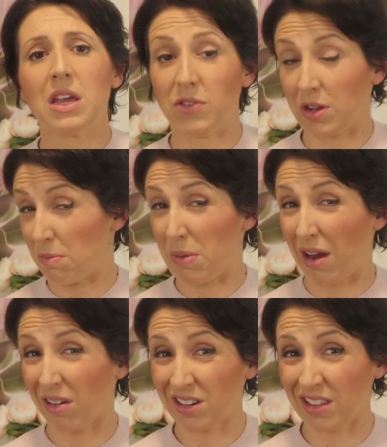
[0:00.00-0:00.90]
if you
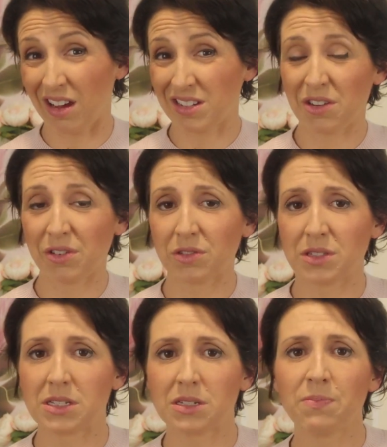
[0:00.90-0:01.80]
compare it to the arterial
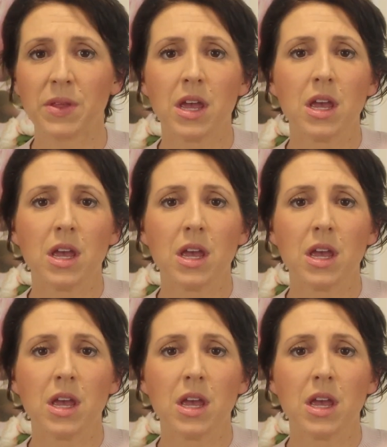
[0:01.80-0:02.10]
system.